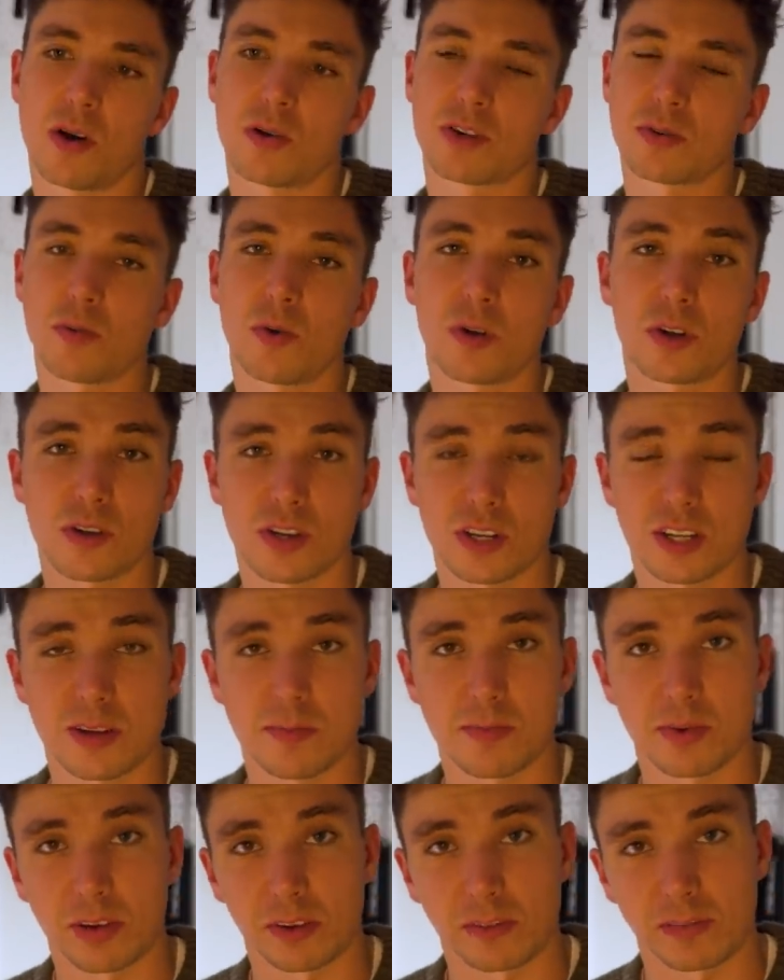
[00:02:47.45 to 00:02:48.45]
I was more interested
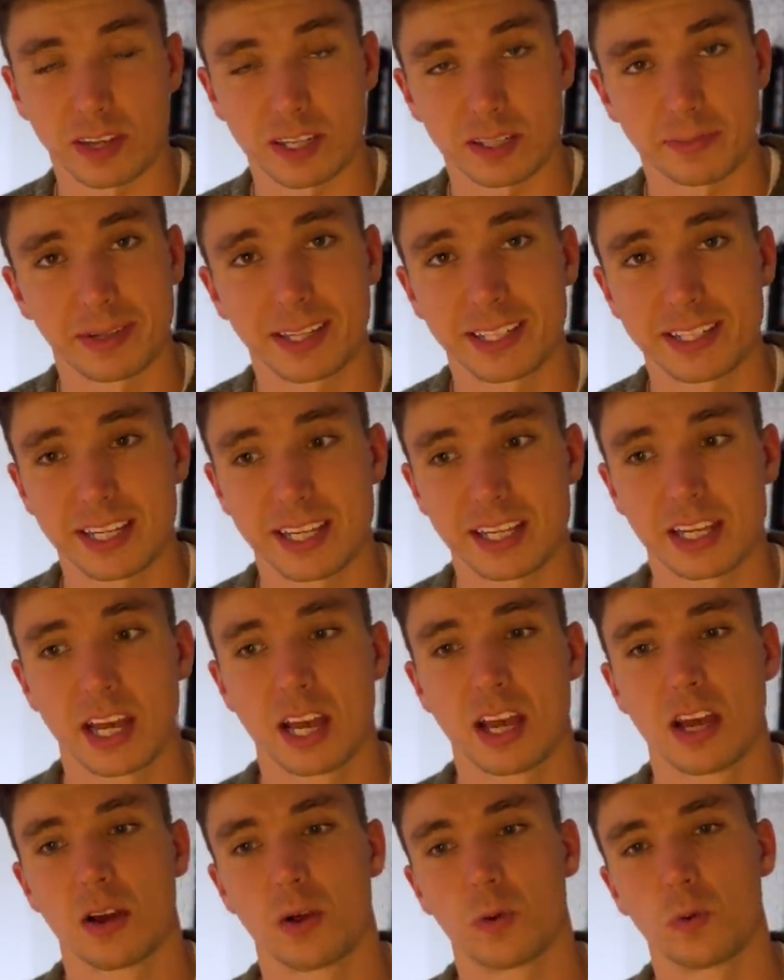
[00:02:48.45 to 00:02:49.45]
in building flexibility,
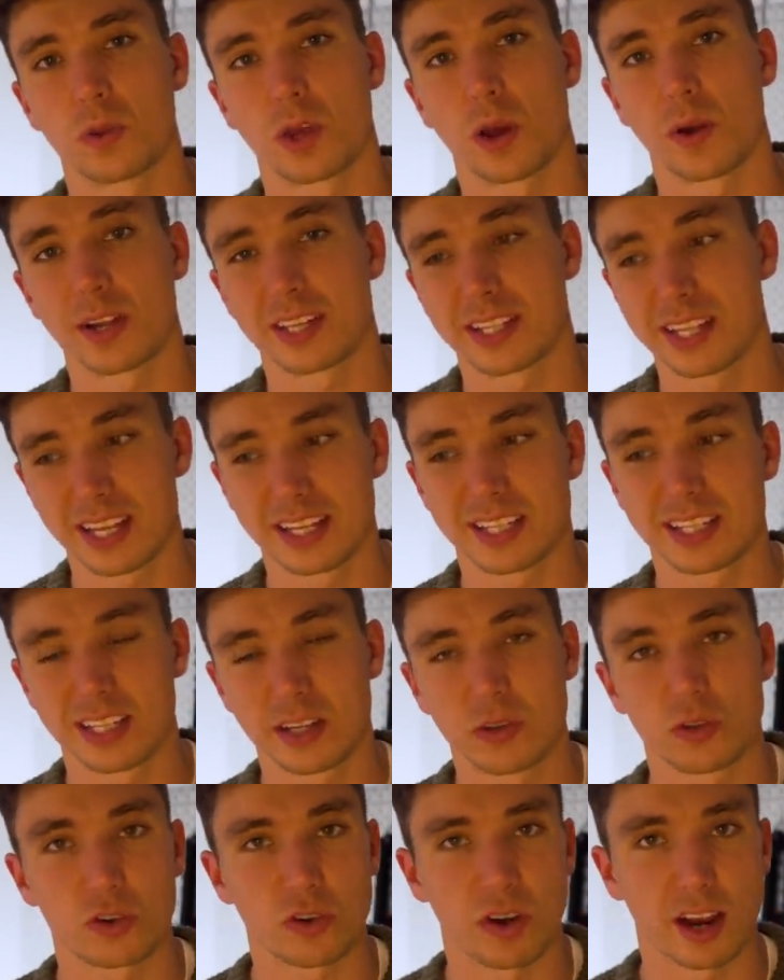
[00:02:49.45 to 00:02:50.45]
although I did
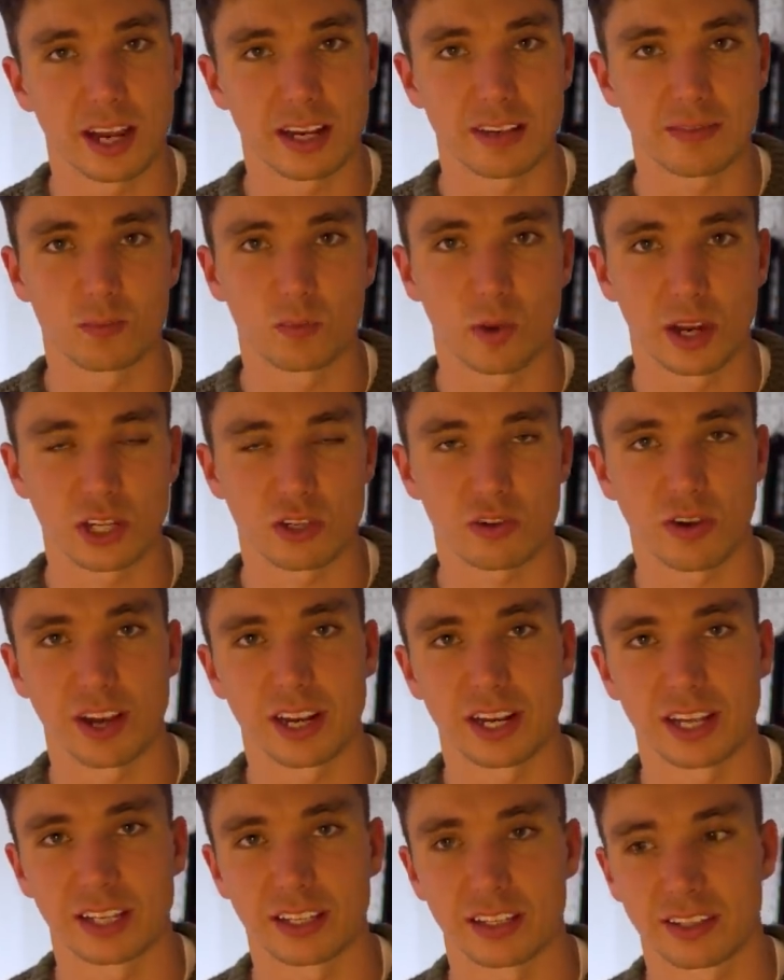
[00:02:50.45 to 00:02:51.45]
still train weight
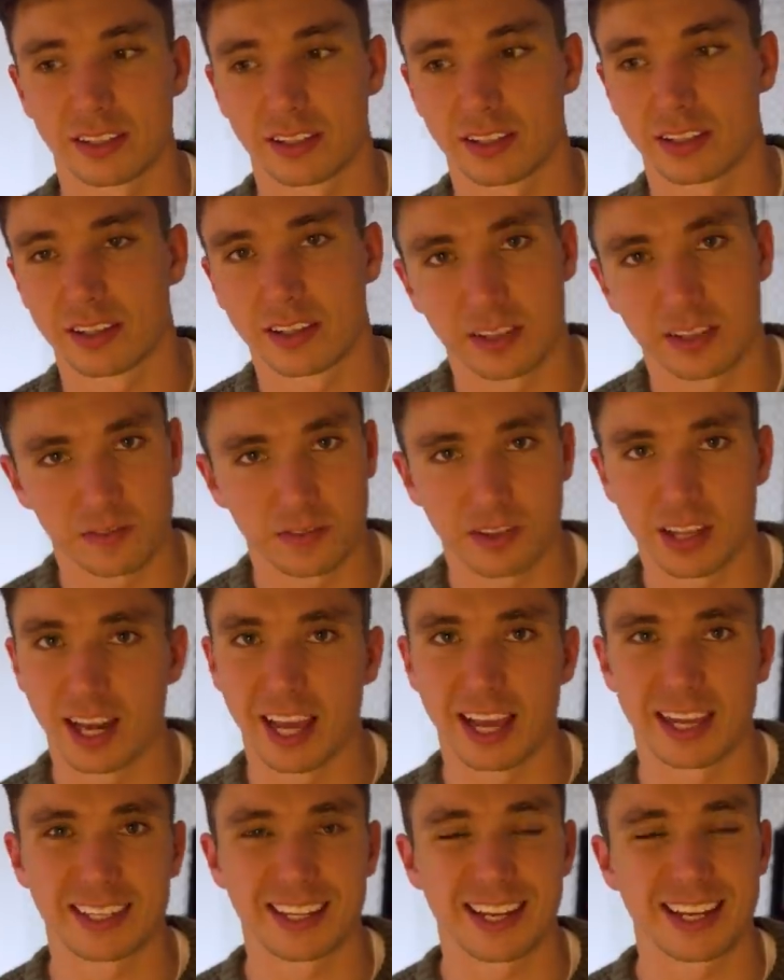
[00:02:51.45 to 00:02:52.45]
training for the
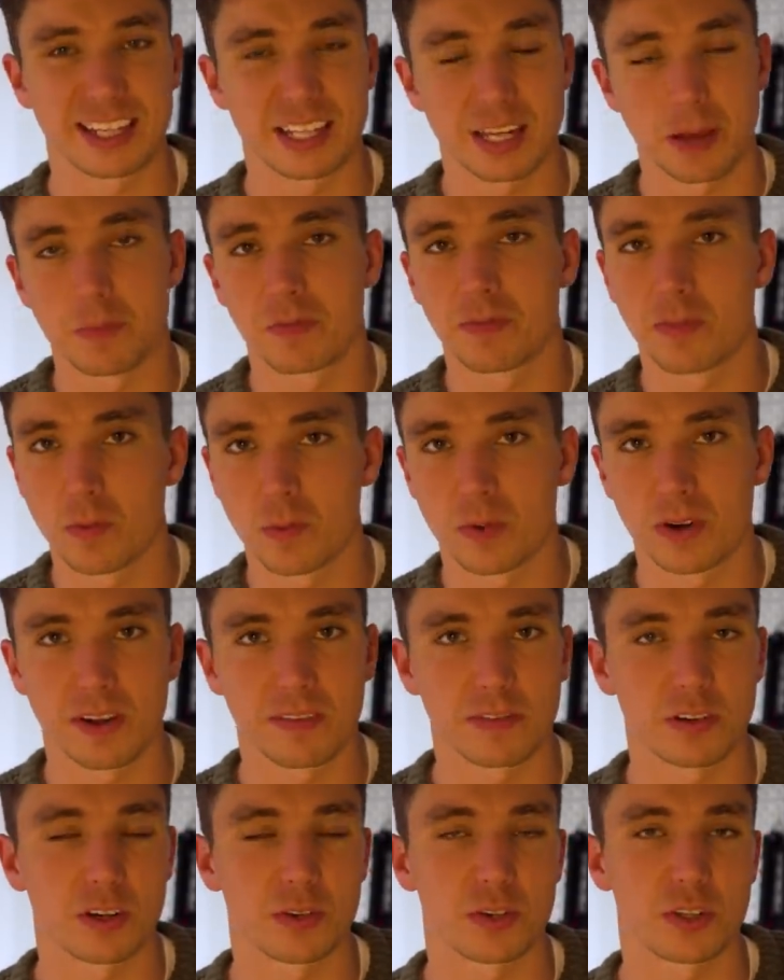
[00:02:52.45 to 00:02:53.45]
legs in some form or another.